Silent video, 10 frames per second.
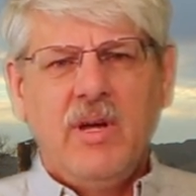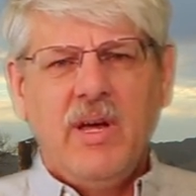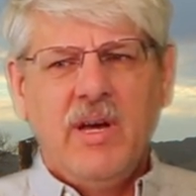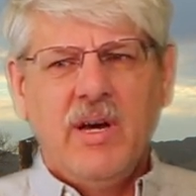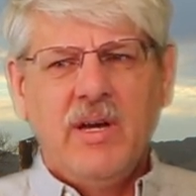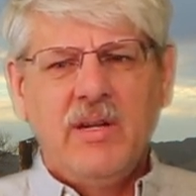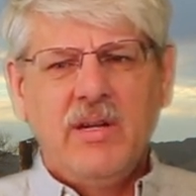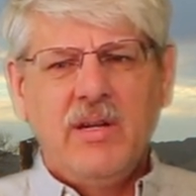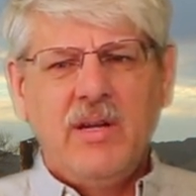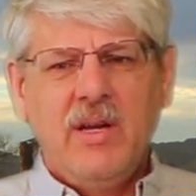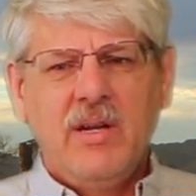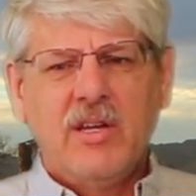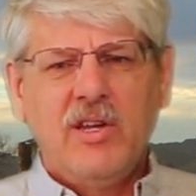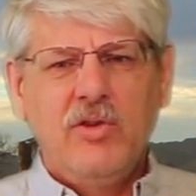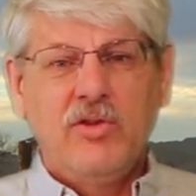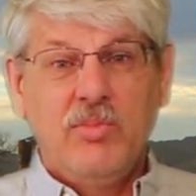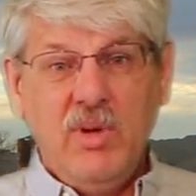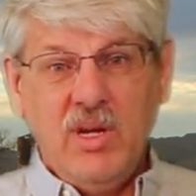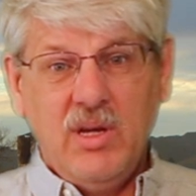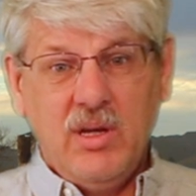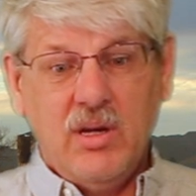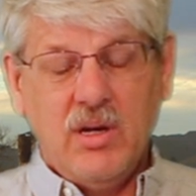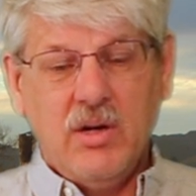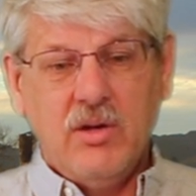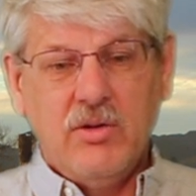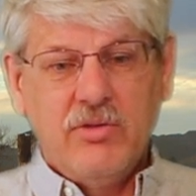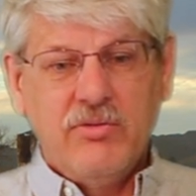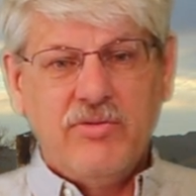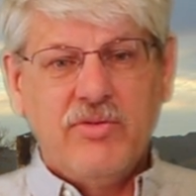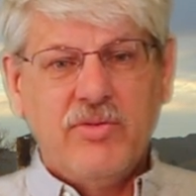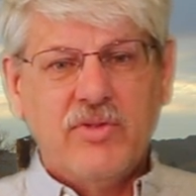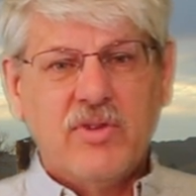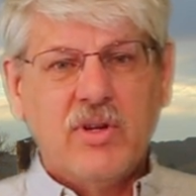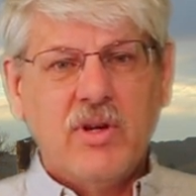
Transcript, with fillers: And it accused me of